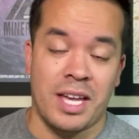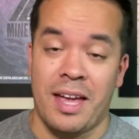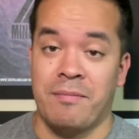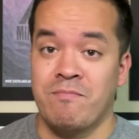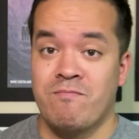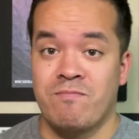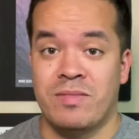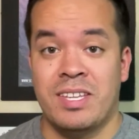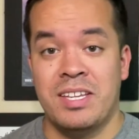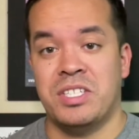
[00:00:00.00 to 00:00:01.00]
Hey,
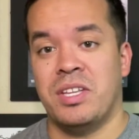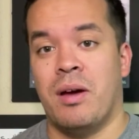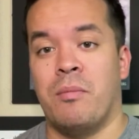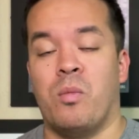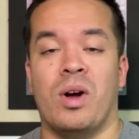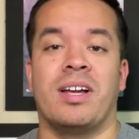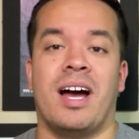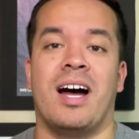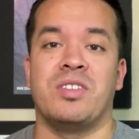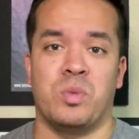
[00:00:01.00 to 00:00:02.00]
teach them what
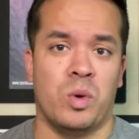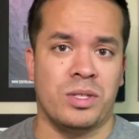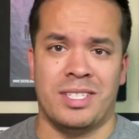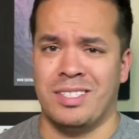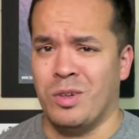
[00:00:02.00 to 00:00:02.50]
God's word says.